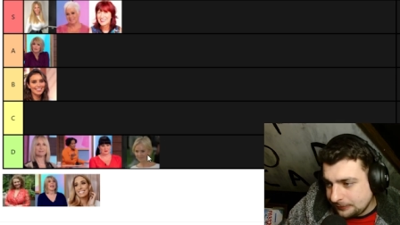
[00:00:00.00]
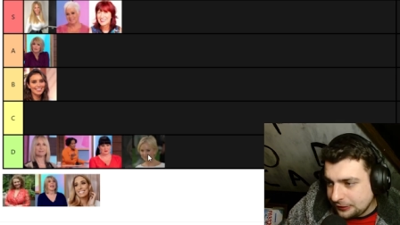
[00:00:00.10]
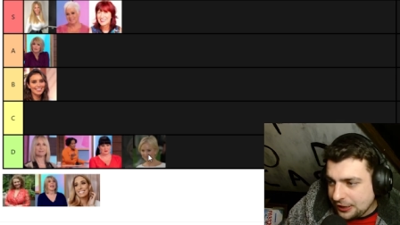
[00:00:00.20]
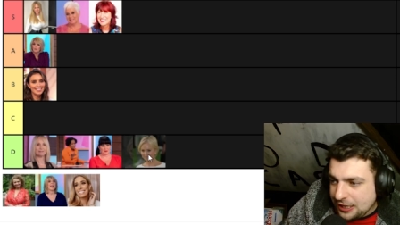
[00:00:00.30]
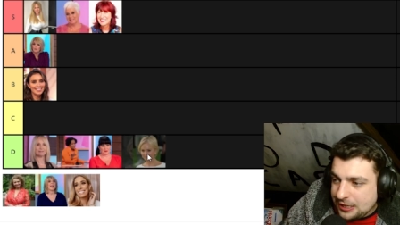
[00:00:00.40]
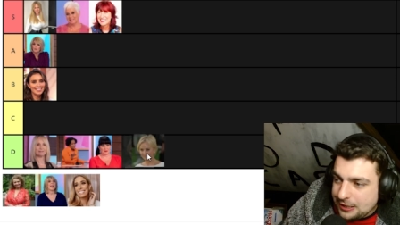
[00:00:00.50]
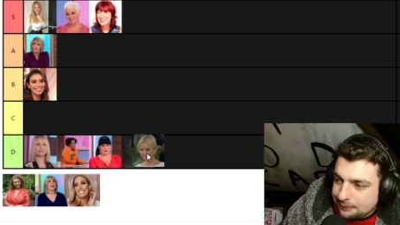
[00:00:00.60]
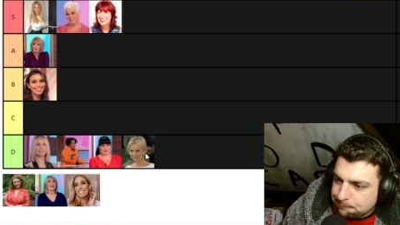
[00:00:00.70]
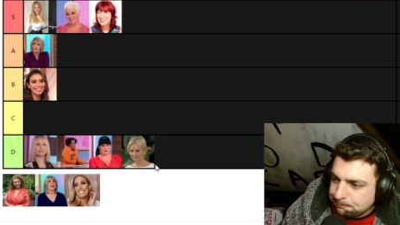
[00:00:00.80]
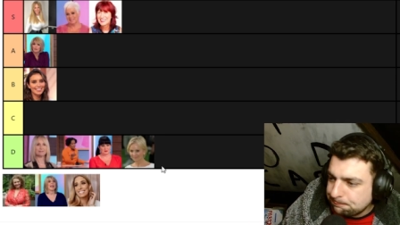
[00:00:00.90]
D.
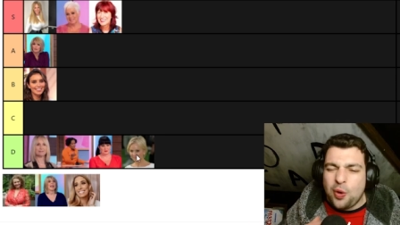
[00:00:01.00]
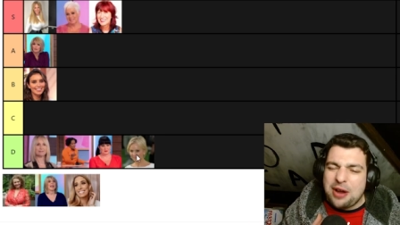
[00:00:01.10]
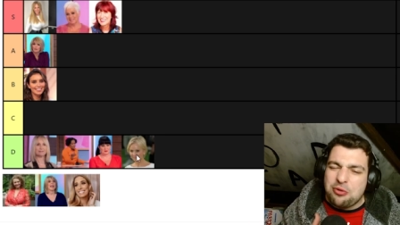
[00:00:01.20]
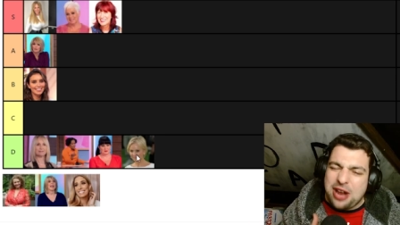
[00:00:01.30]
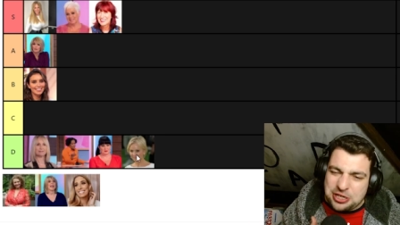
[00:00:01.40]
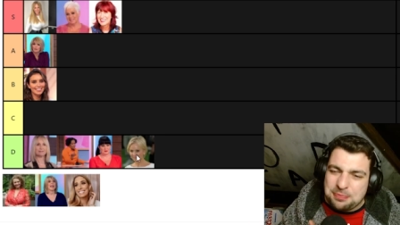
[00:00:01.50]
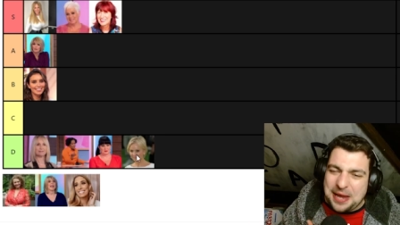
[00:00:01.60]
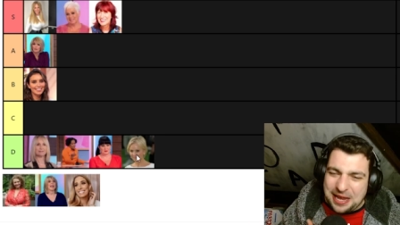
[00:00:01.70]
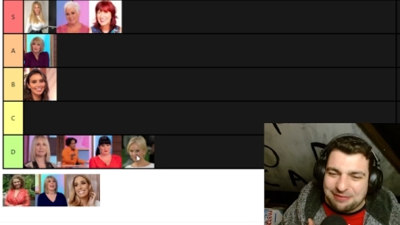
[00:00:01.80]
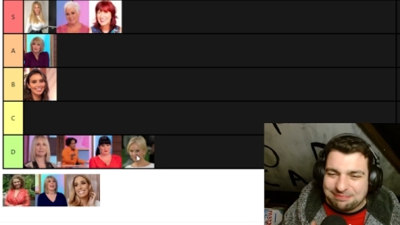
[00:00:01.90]
Quite
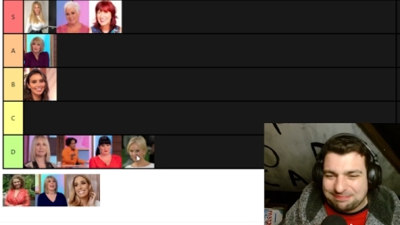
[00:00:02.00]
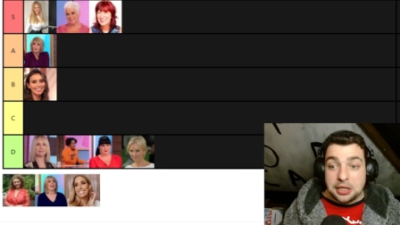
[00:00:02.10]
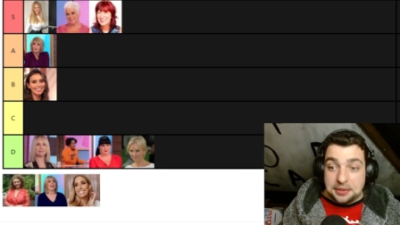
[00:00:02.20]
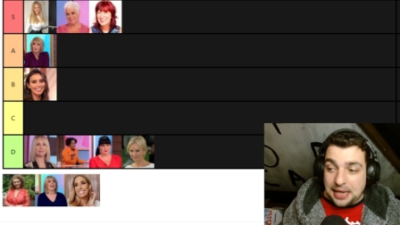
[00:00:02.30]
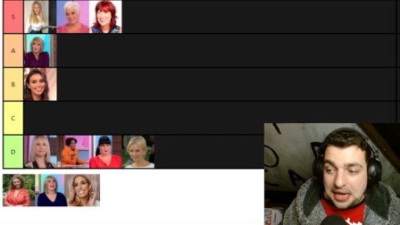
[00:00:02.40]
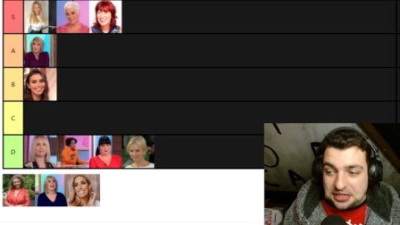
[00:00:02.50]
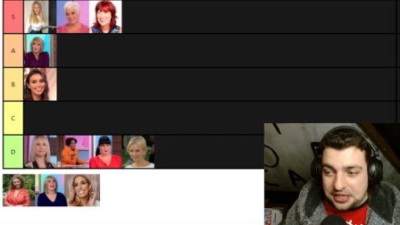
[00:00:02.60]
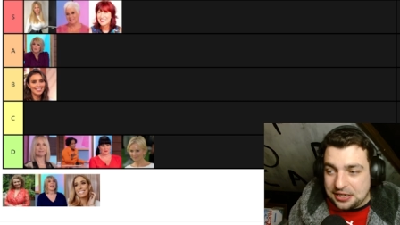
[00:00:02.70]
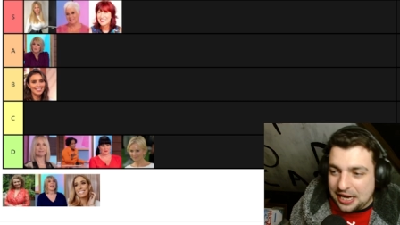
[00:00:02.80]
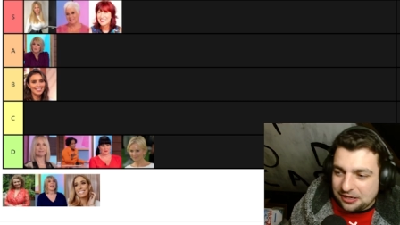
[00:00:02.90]
raspy.
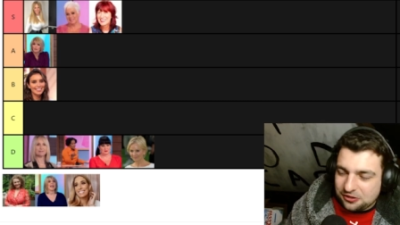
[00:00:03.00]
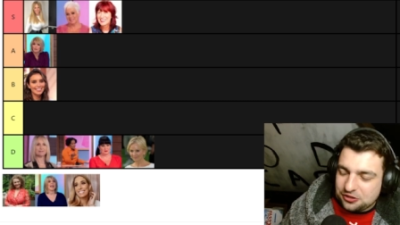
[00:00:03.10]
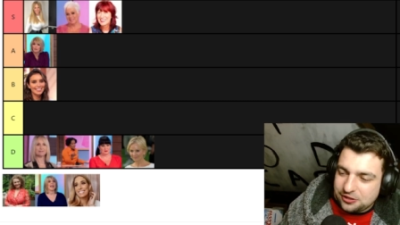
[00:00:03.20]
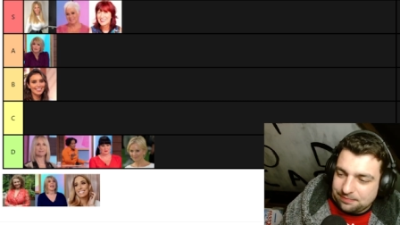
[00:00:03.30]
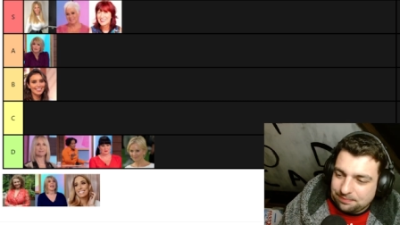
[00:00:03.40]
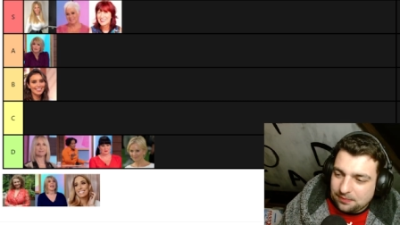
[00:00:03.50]
Nadia next.